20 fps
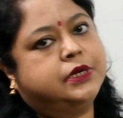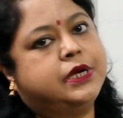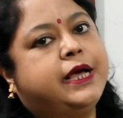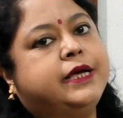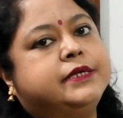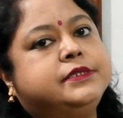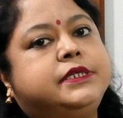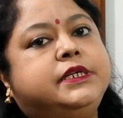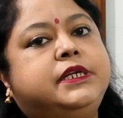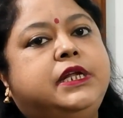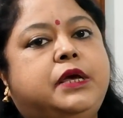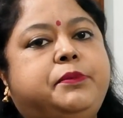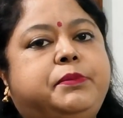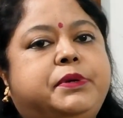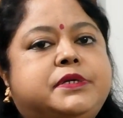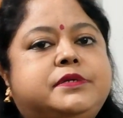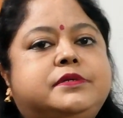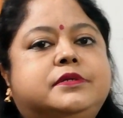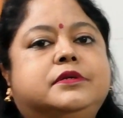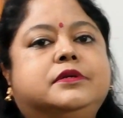as the name
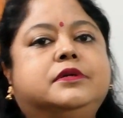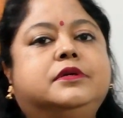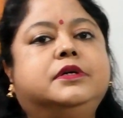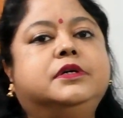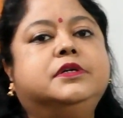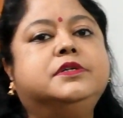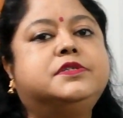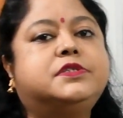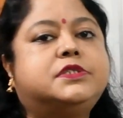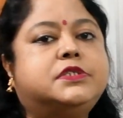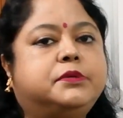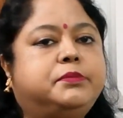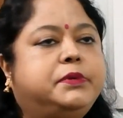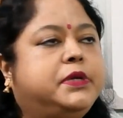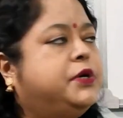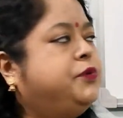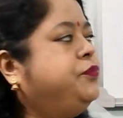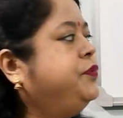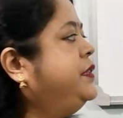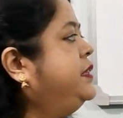is
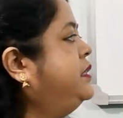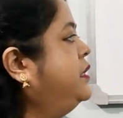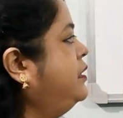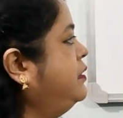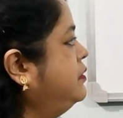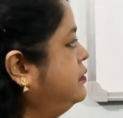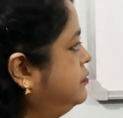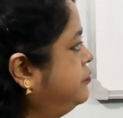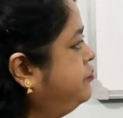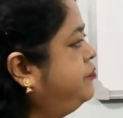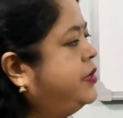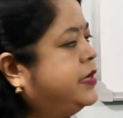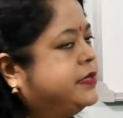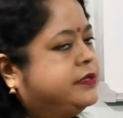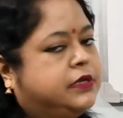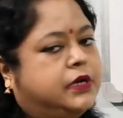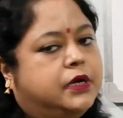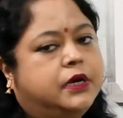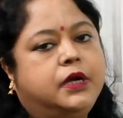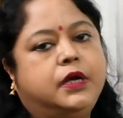similar with the
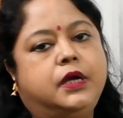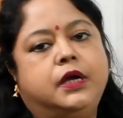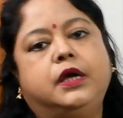flagella.